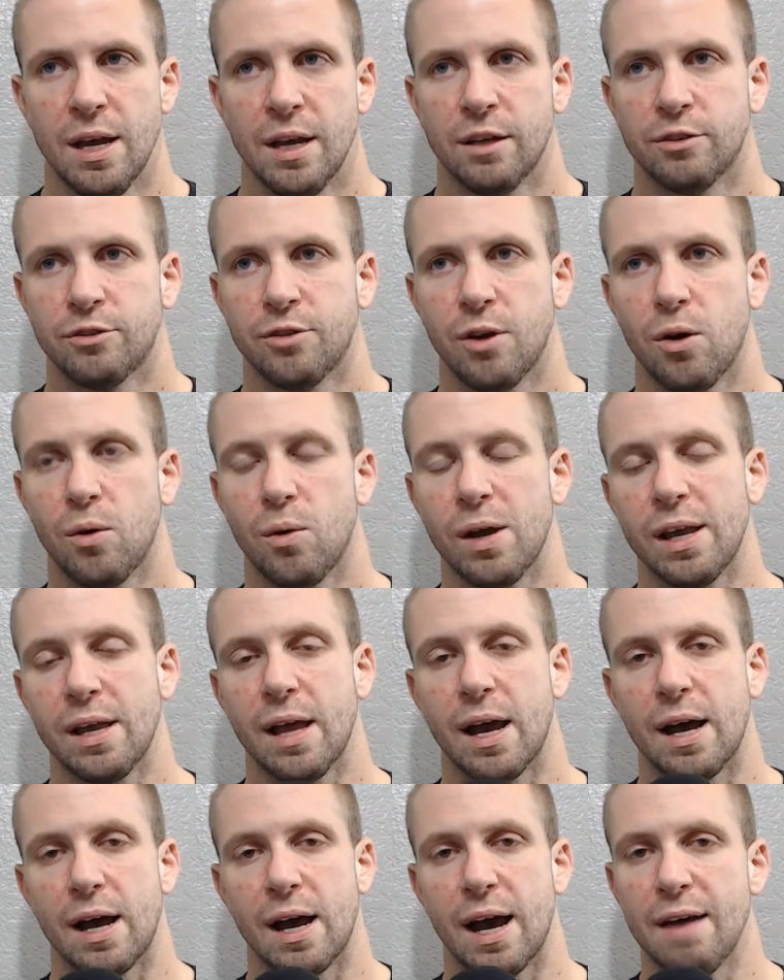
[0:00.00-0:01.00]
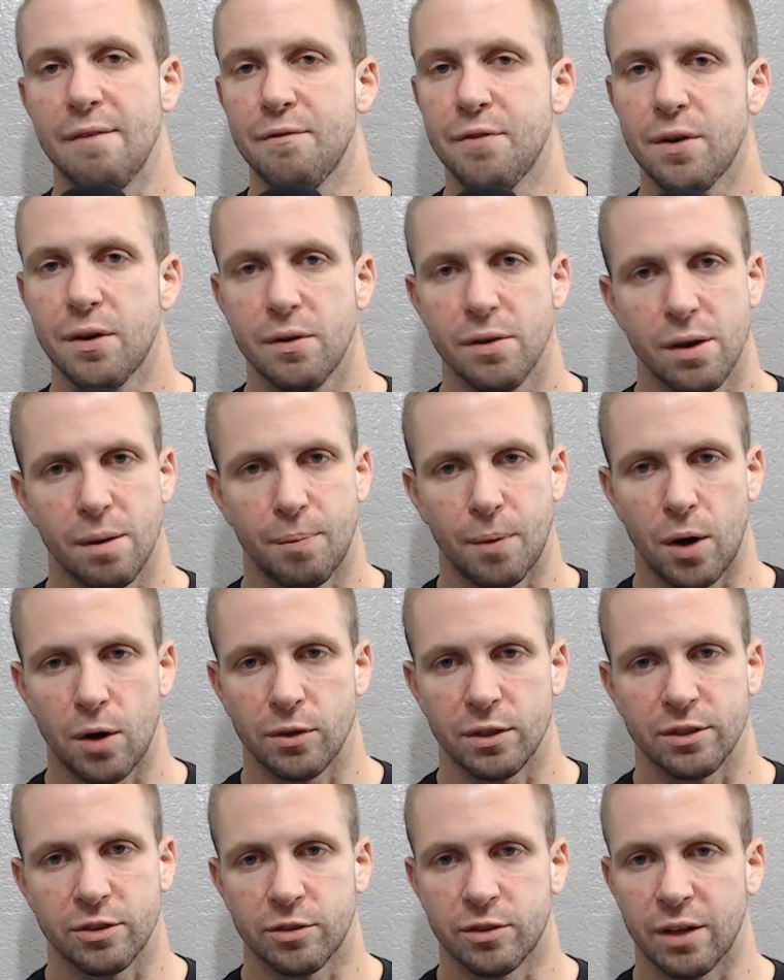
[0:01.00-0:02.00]
So I vary up all
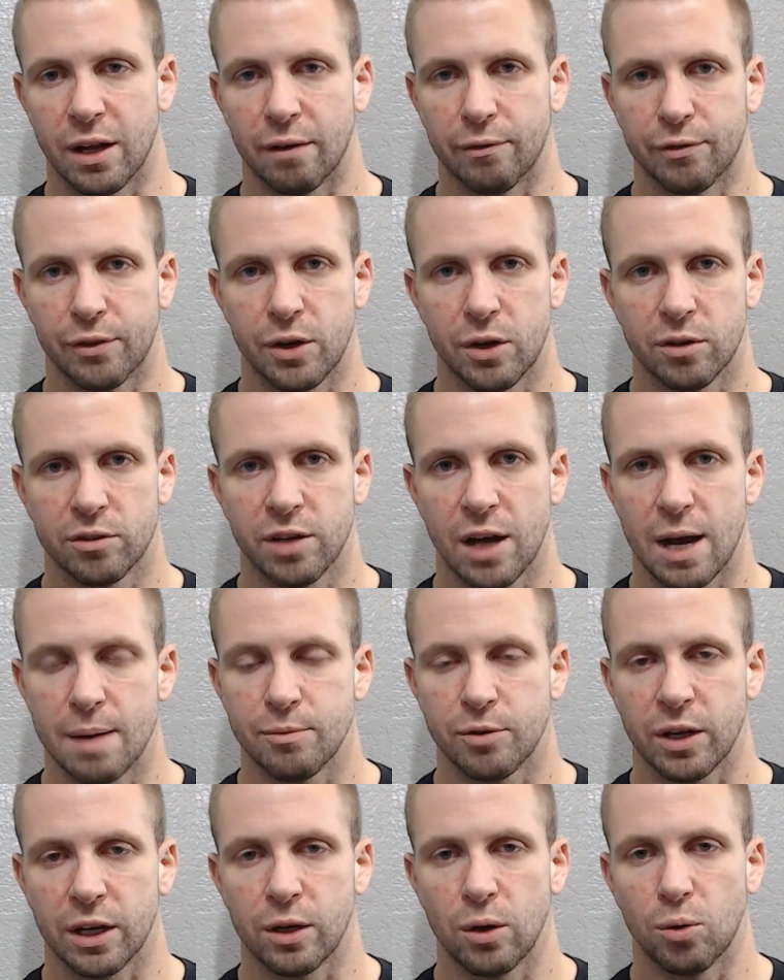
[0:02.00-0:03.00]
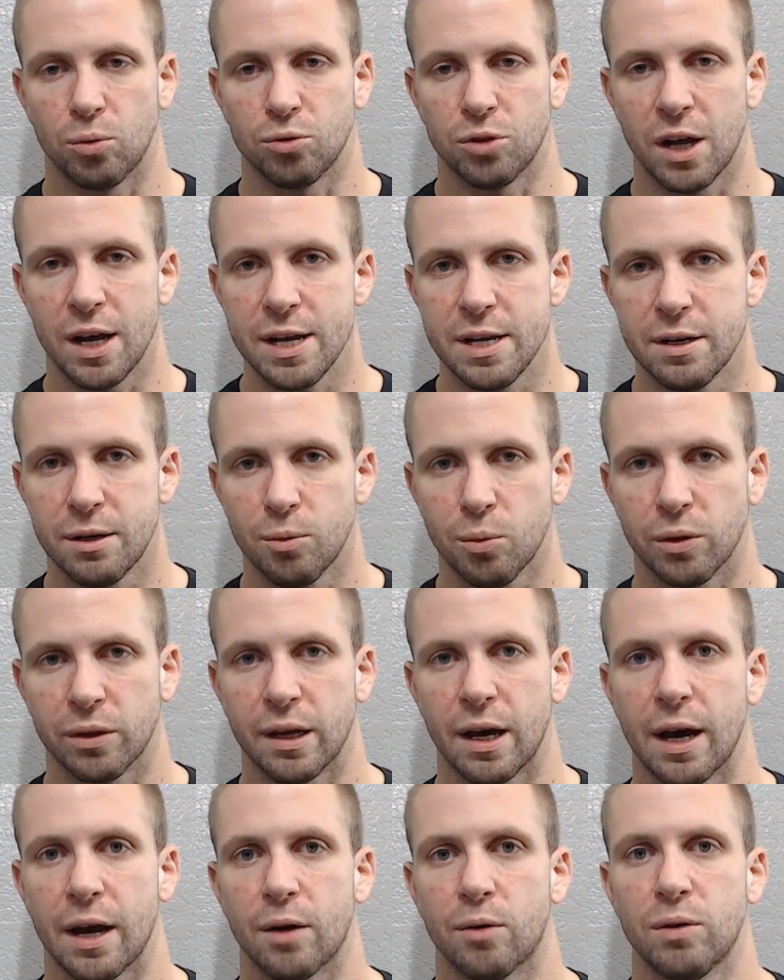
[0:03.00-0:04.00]
this stuff. There are times I go lighter with
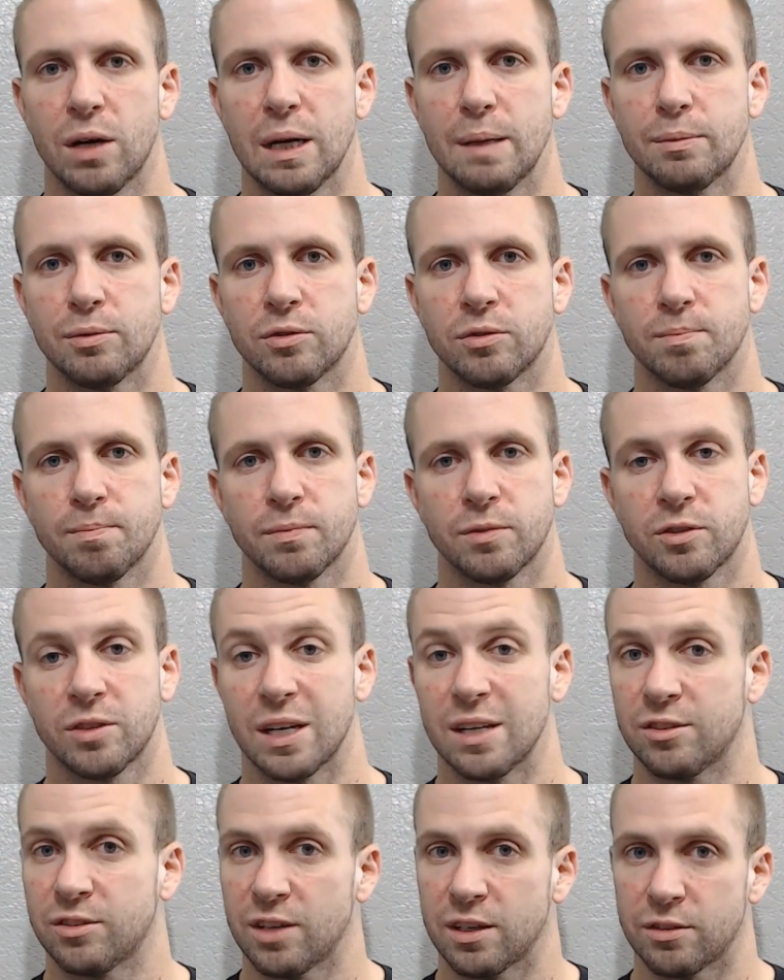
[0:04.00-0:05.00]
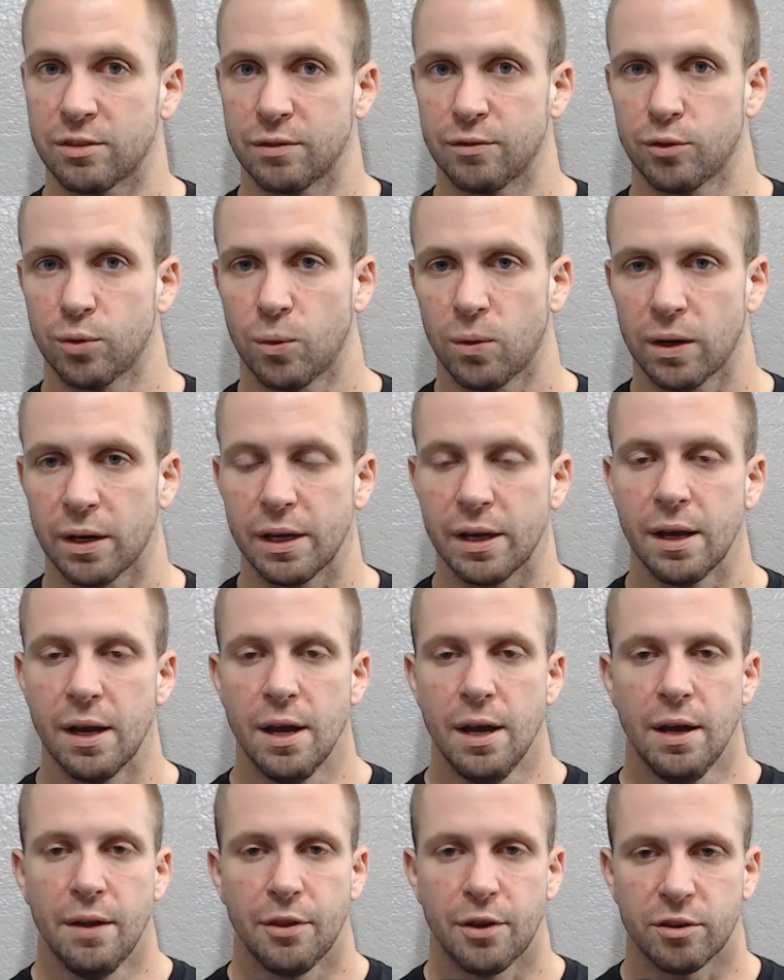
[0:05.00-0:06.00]
higher reps, say sets of 20.
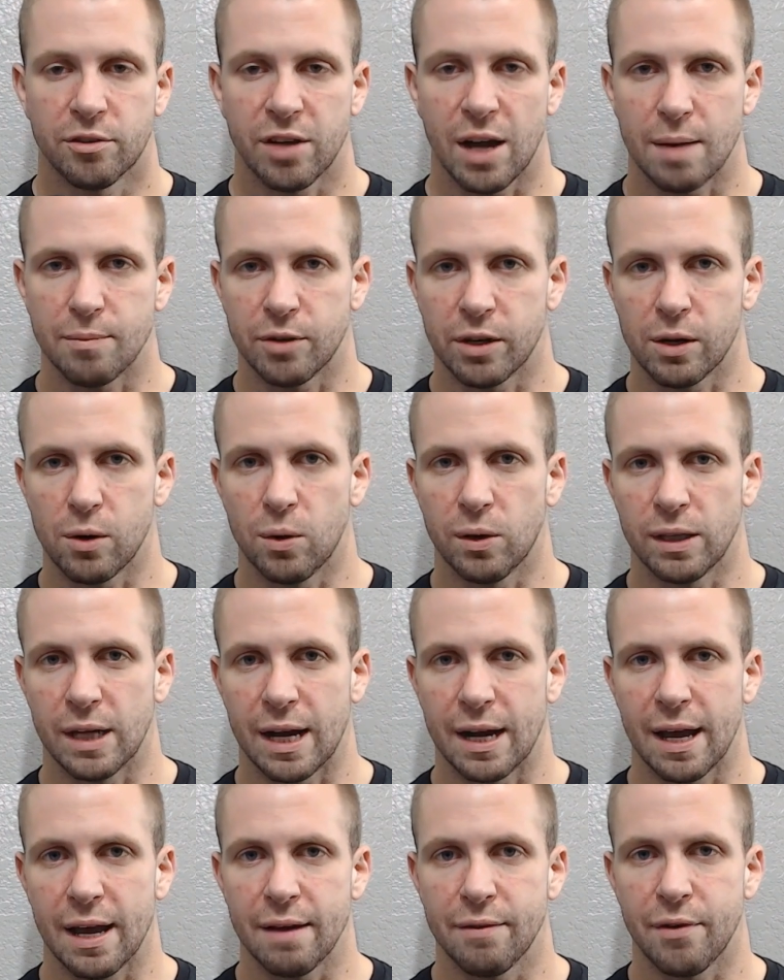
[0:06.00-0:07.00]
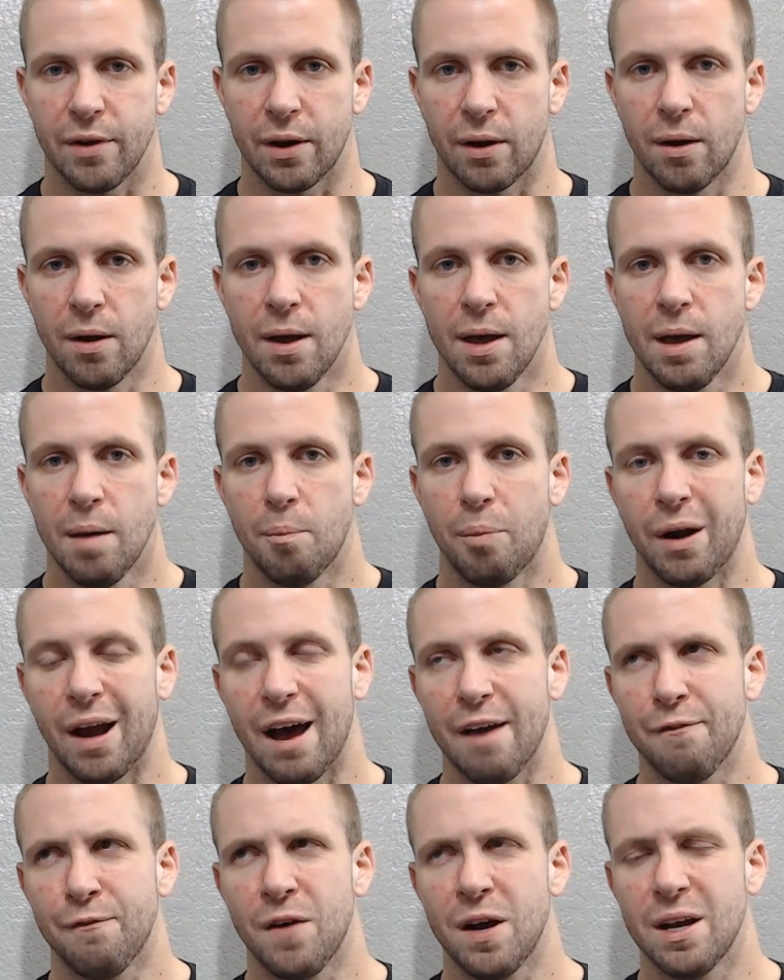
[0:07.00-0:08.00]
There are times I go a lot heavier. But
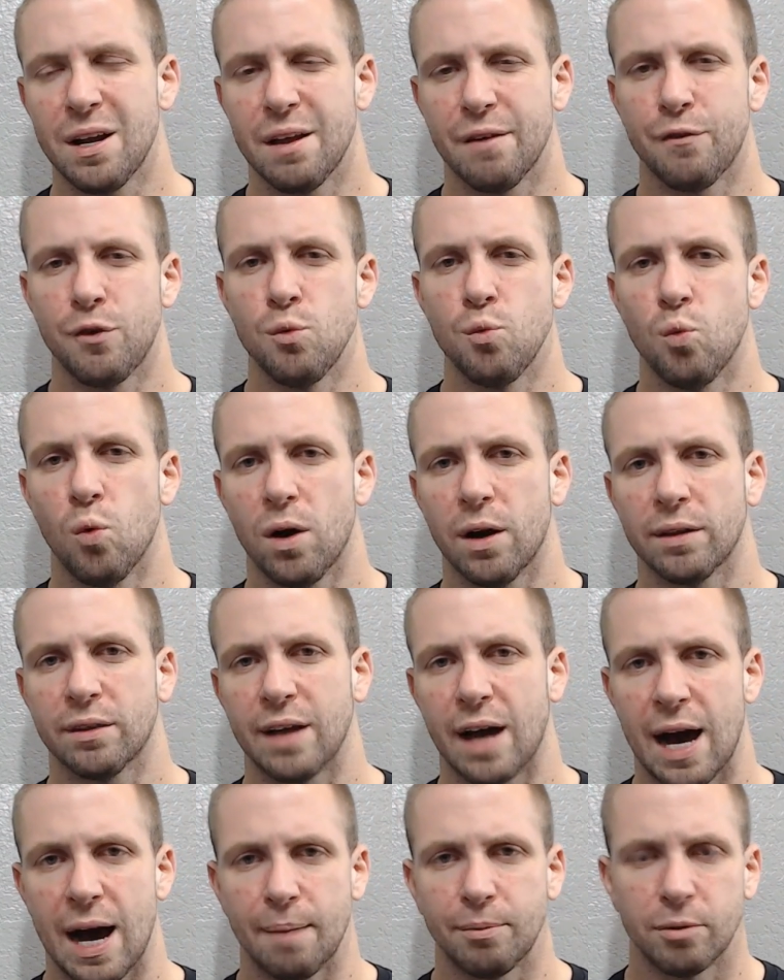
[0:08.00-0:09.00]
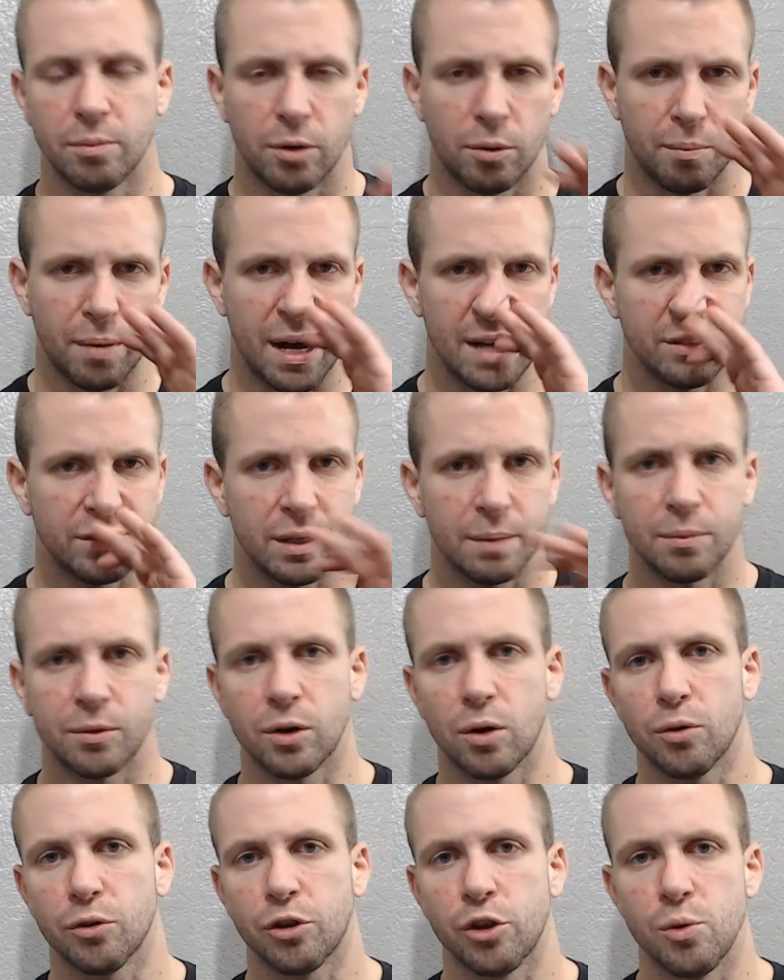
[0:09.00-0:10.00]
I find if you want the optimal bicep
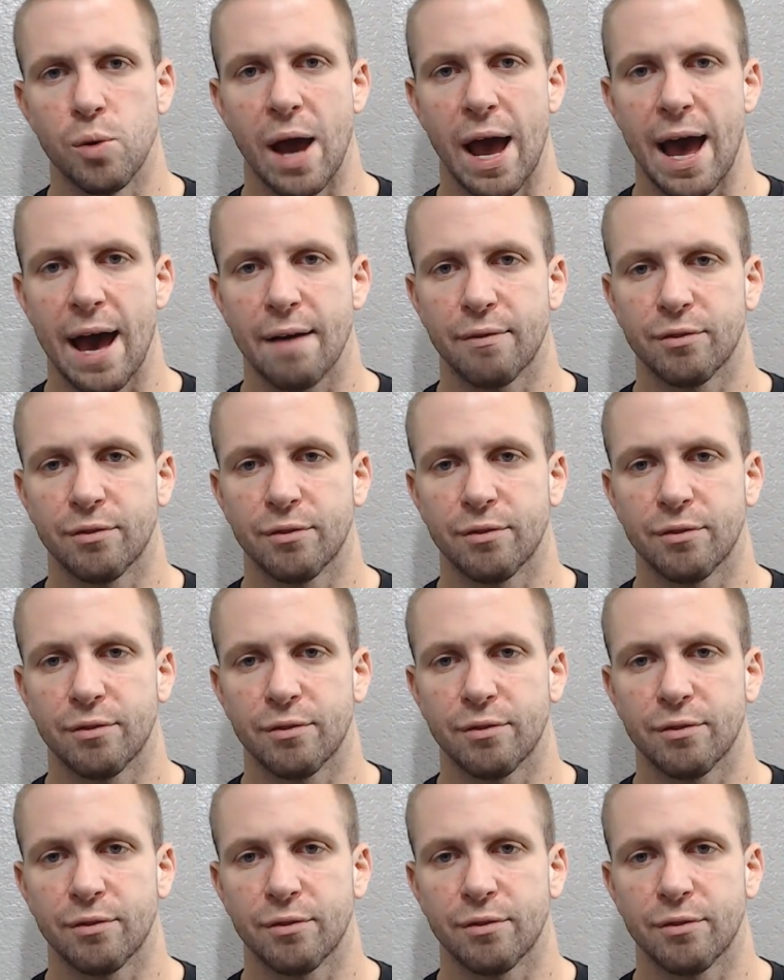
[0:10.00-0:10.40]
growth, you have